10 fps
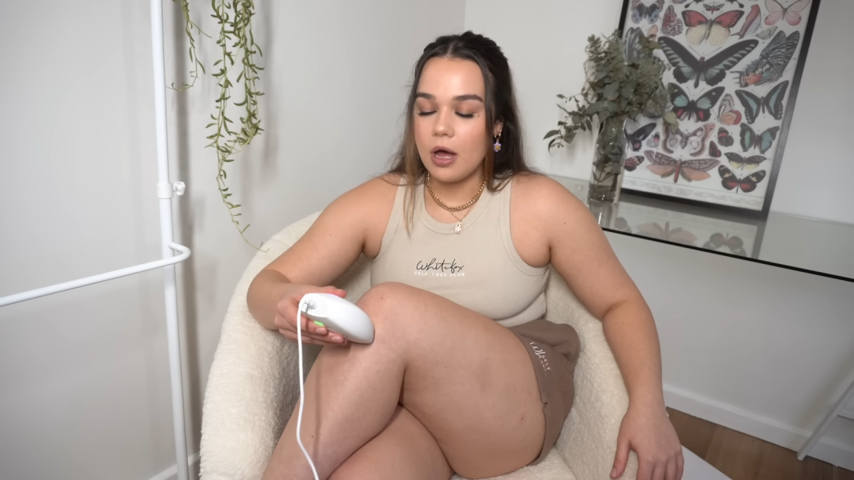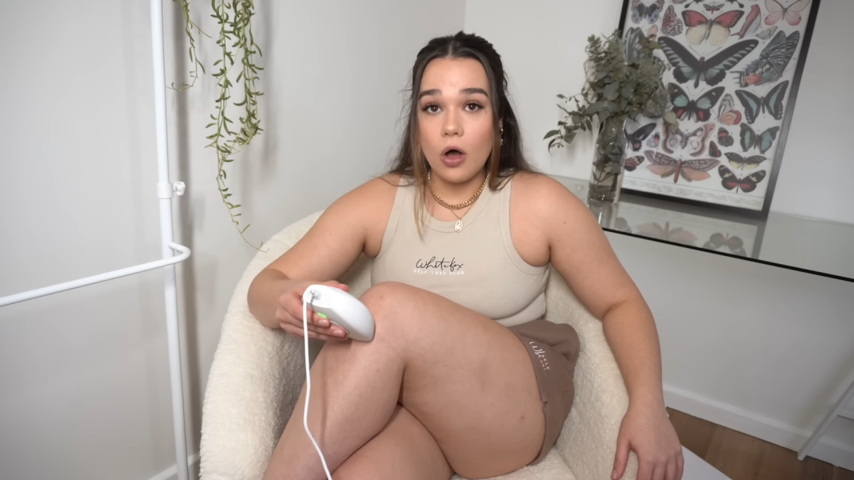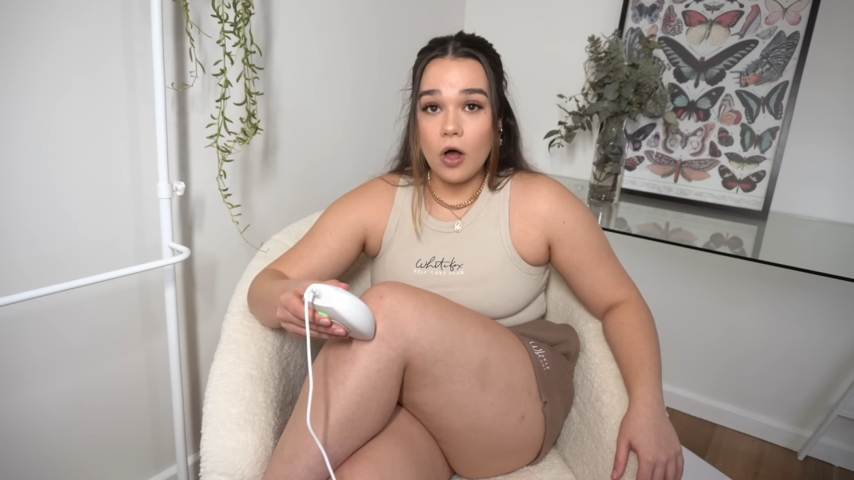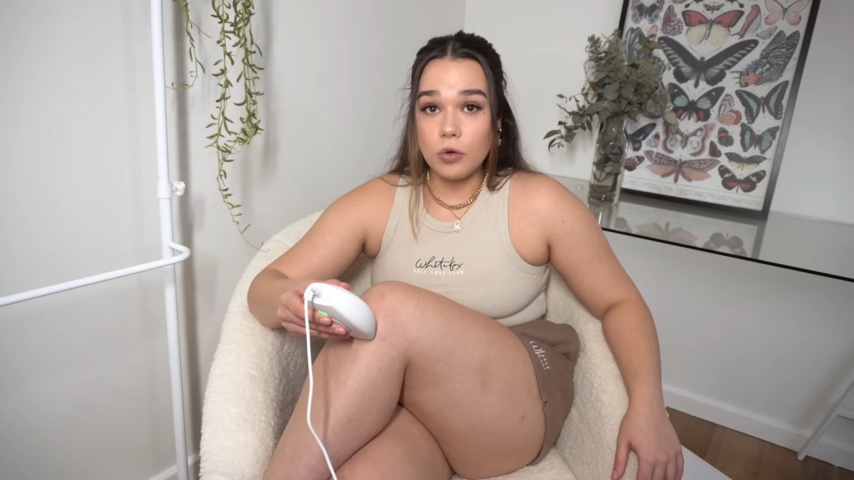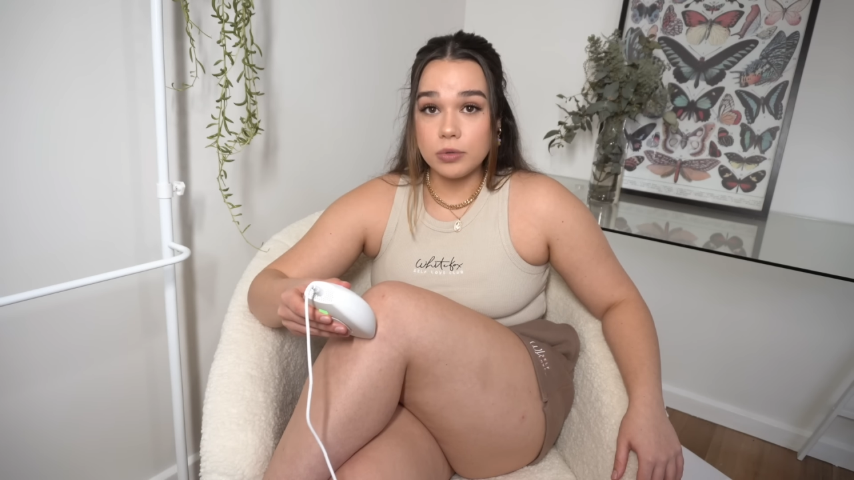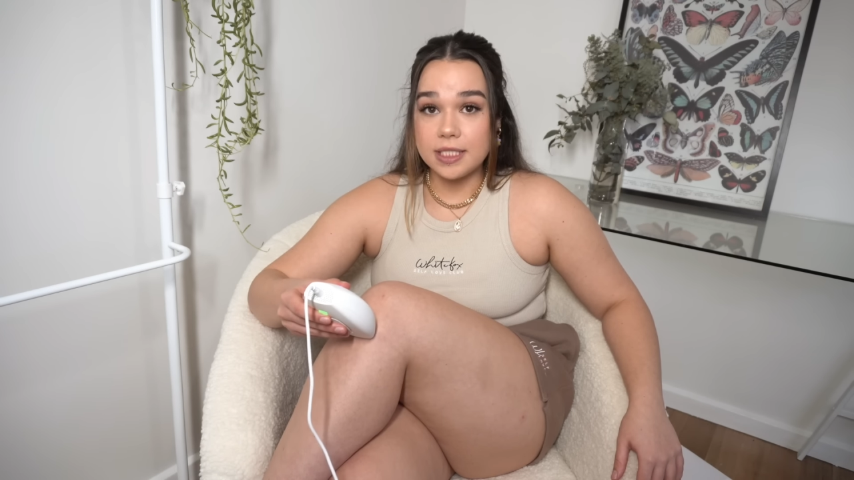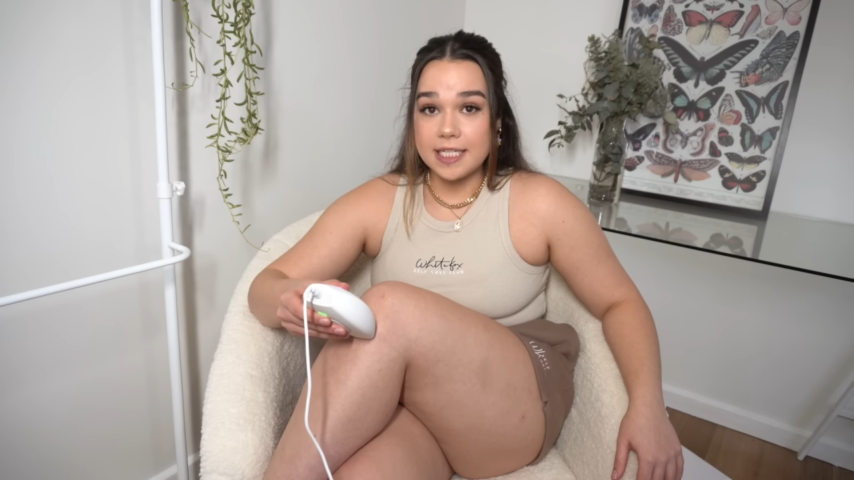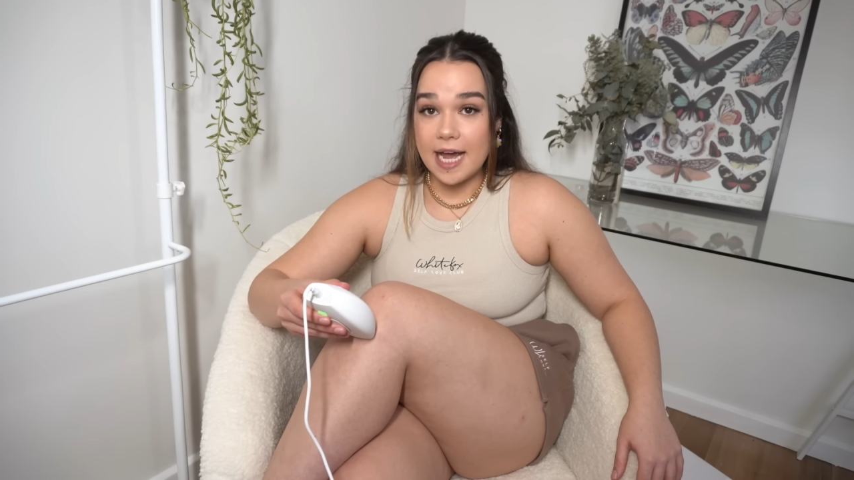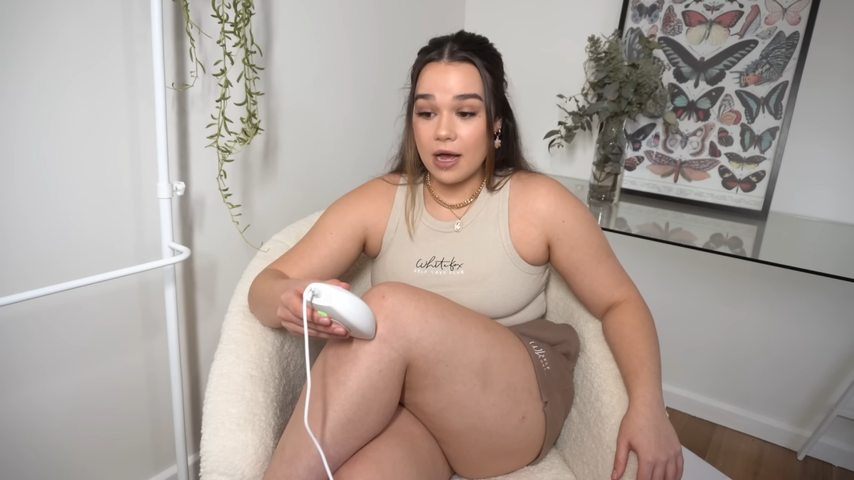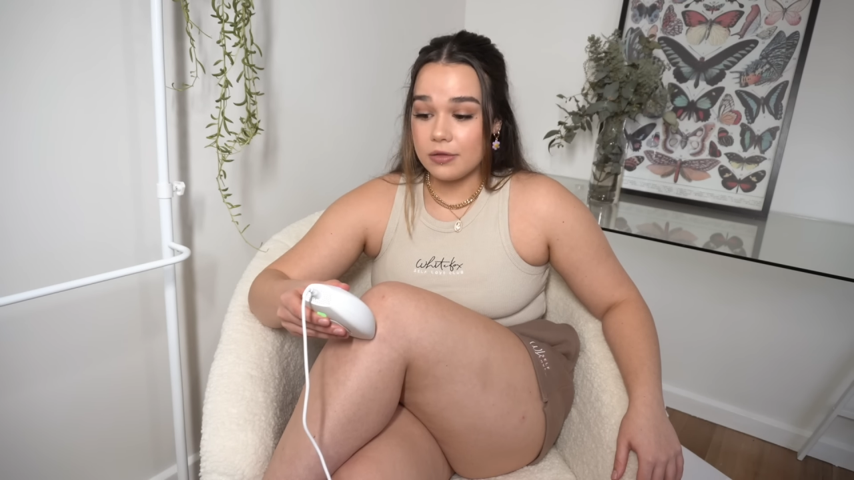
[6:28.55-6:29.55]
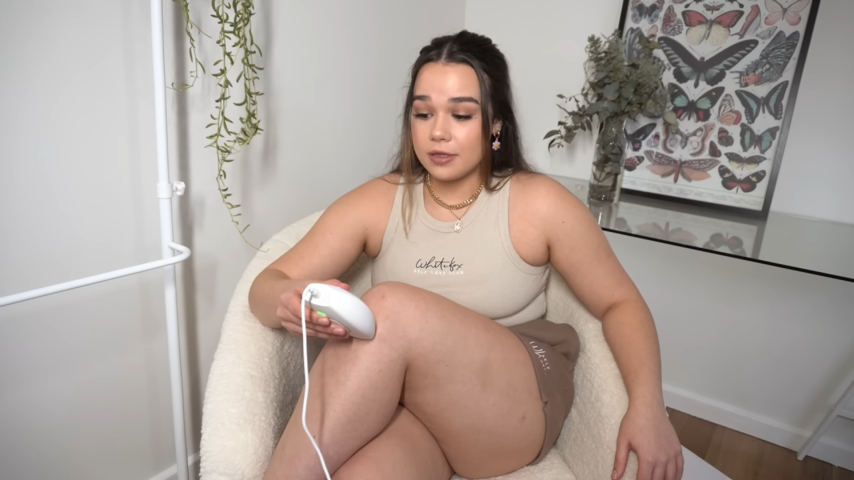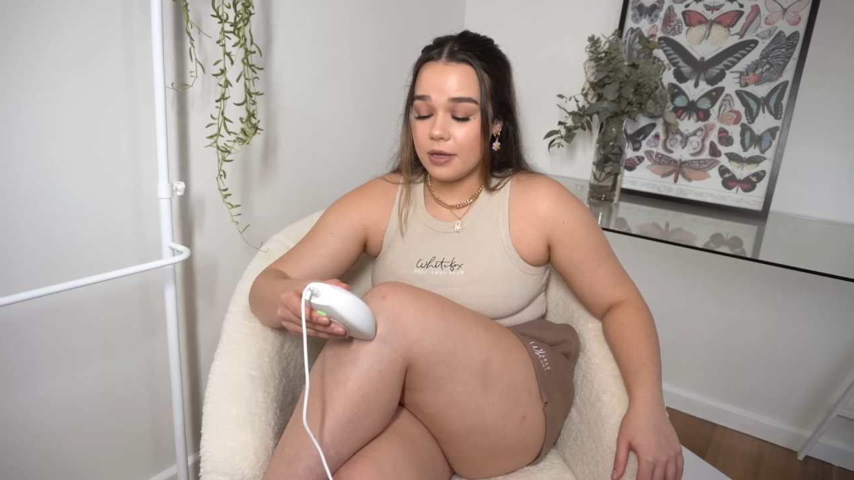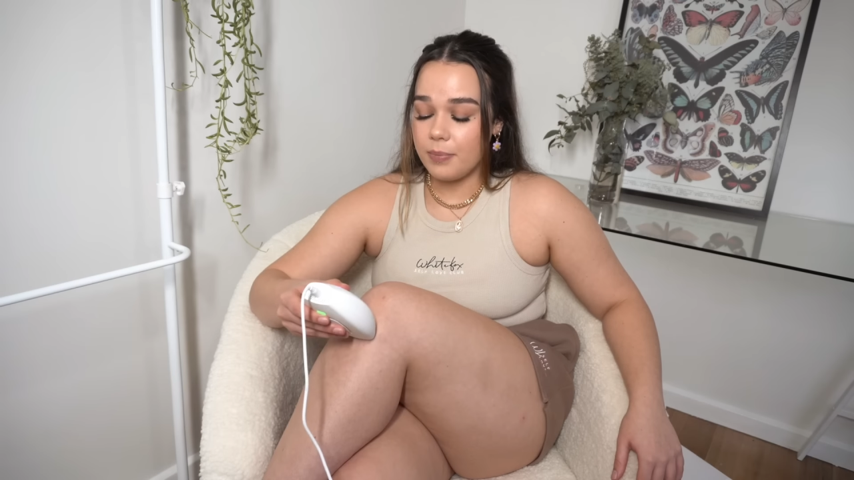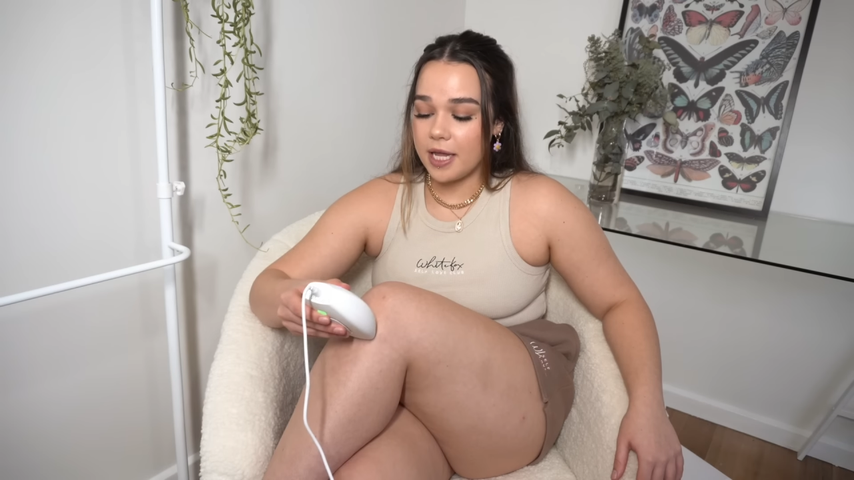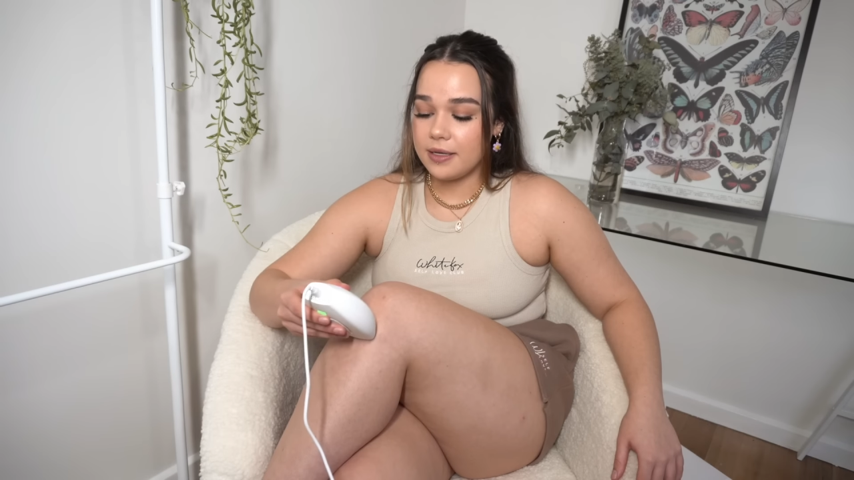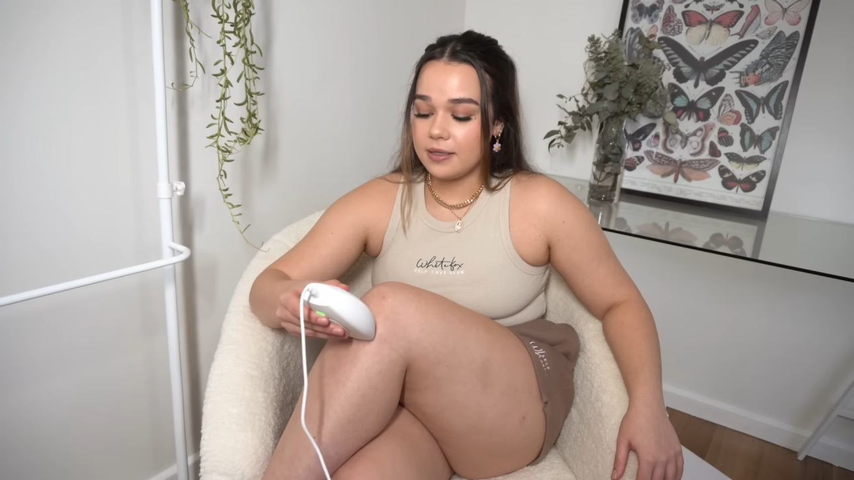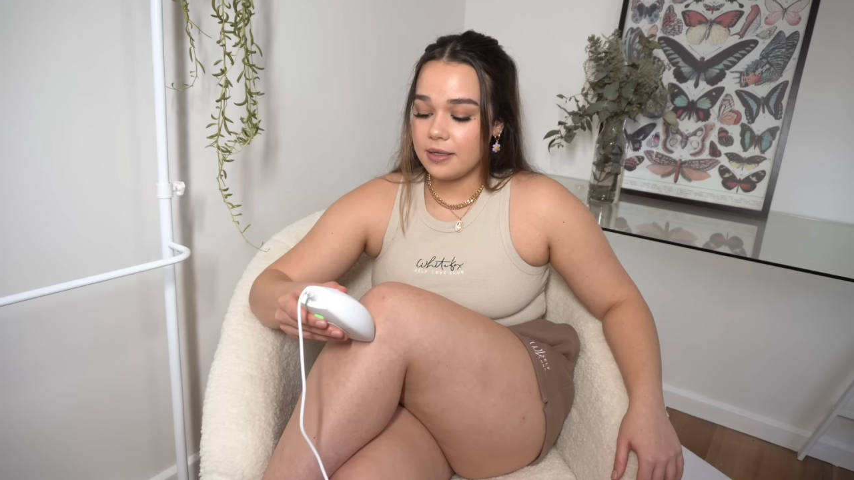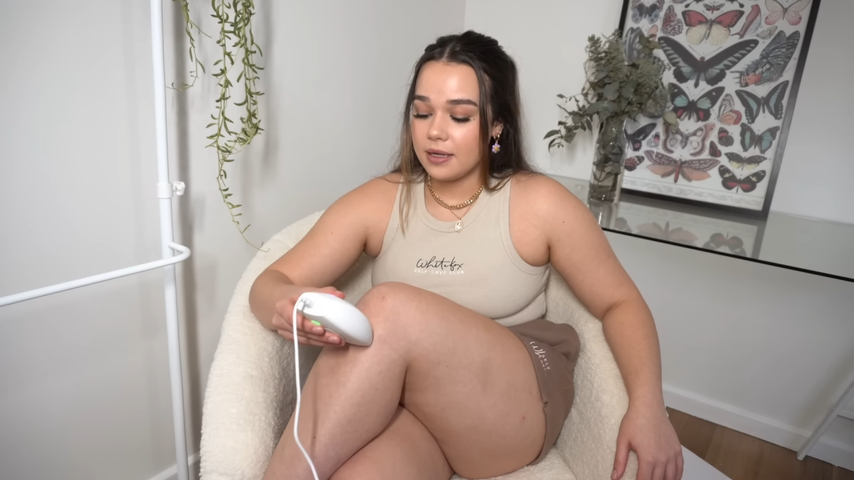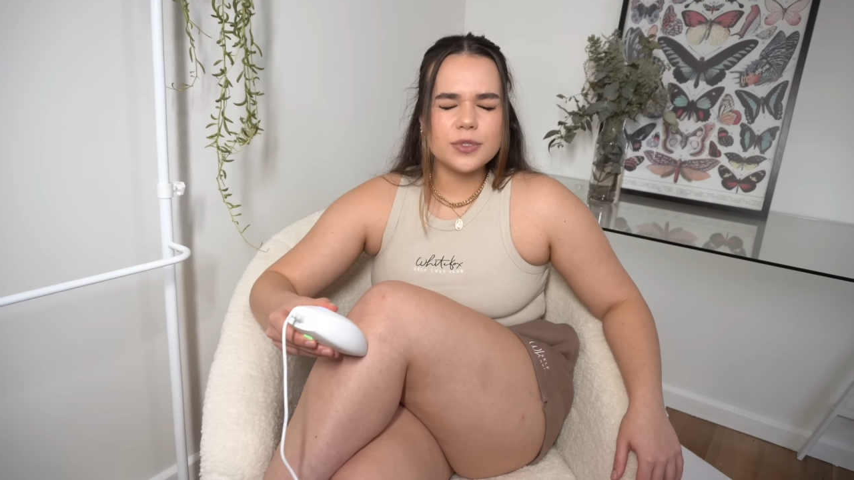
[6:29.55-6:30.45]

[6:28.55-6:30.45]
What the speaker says: hold down the button,